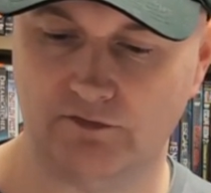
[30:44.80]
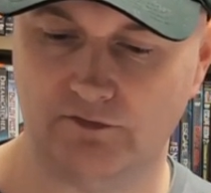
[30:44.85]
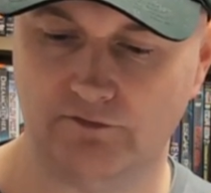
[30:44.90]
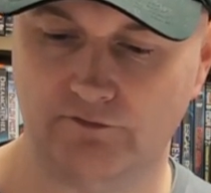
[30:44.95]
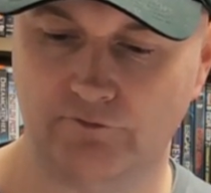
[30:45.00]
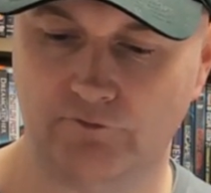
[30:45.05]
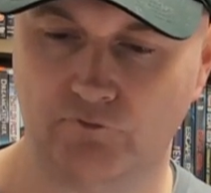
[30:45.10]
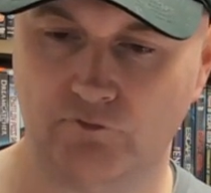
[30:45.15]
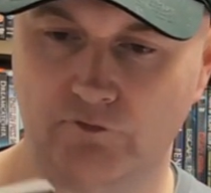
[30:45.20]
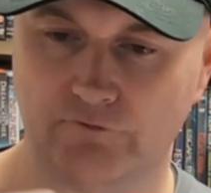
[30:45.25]

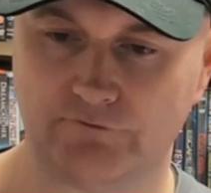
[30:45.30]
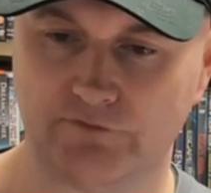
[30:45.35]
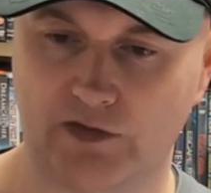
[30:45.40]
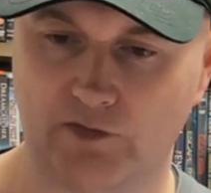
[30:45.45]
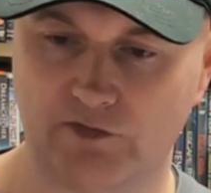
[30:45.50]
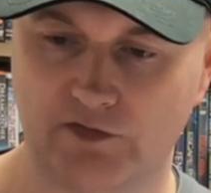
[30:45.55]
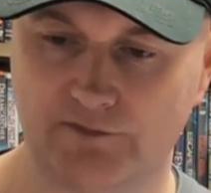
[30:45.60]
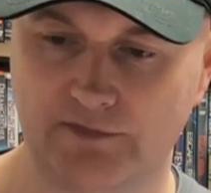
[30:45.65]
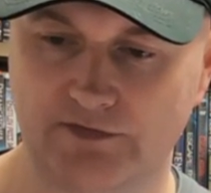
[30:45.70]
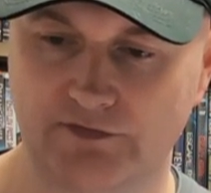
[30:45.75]
or not. I
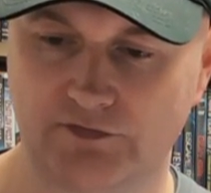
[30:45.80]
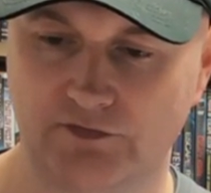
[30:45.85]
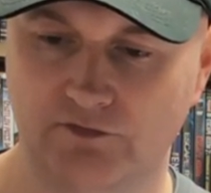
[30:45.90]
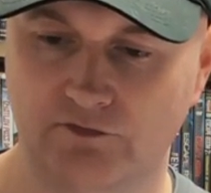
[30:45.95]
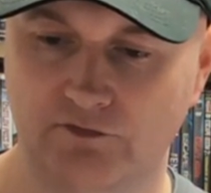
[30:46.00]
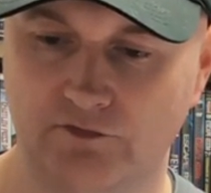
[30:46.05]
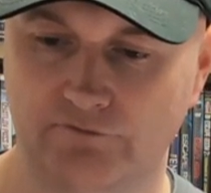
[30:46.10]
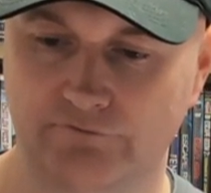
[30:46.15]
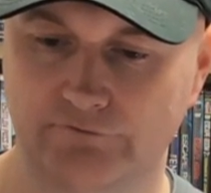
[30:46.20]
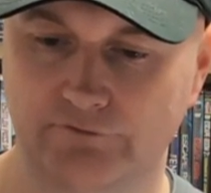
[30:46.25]
would
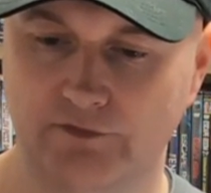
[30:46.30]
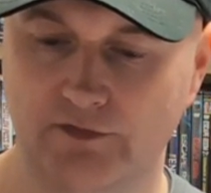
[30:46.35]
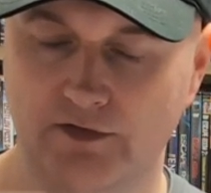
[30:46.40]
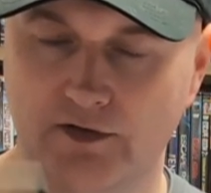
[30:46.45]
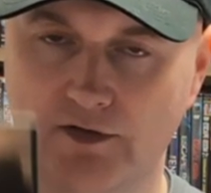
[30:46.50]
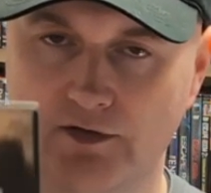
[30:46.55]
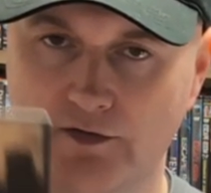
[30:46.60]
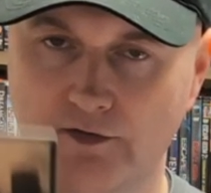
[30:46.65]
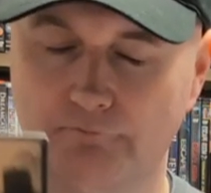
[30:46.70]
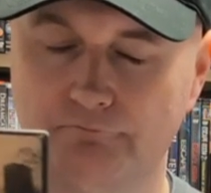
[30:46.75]
imagine not.
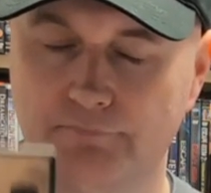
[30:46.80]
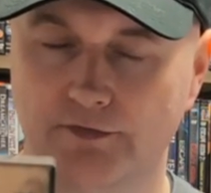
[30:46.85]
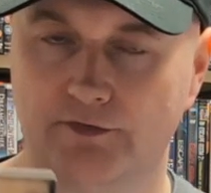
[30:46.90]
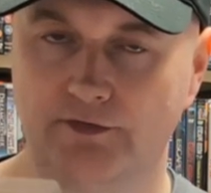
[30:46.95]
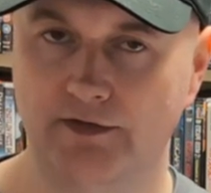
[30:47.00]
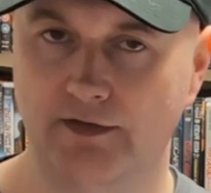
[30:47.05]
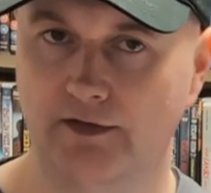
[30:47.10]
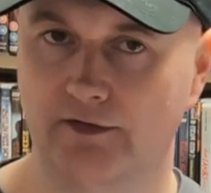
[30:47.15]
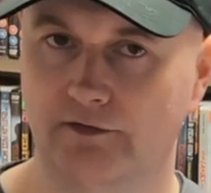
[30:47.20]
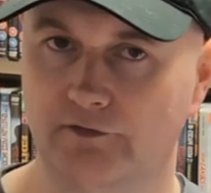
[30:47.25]
But
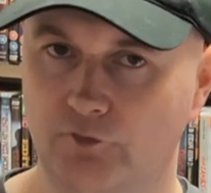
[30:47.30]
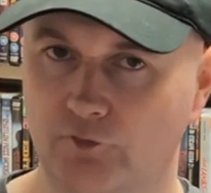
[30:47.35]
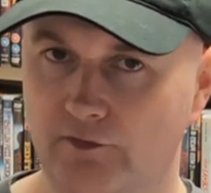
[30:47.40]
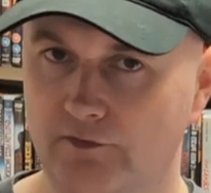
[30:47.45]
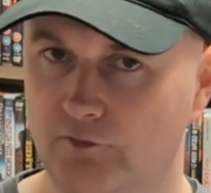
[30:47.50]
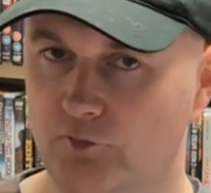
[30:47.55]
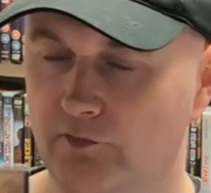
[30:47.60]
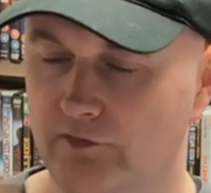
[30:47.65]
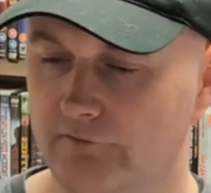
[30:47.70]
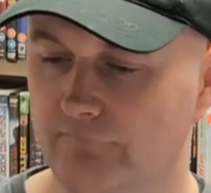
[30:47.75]
yeah,
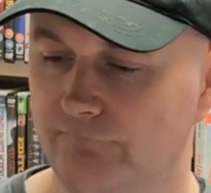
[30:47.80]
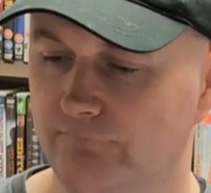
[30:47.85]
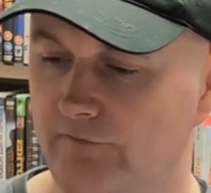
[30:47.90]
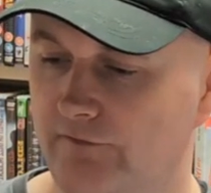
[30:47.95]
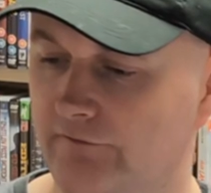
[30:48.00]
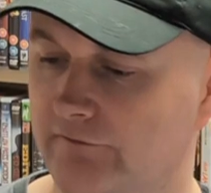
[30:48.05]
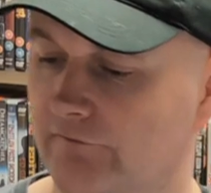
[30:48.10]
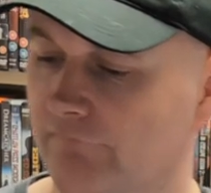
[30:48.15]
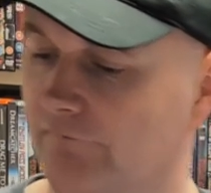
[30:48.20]
quite fond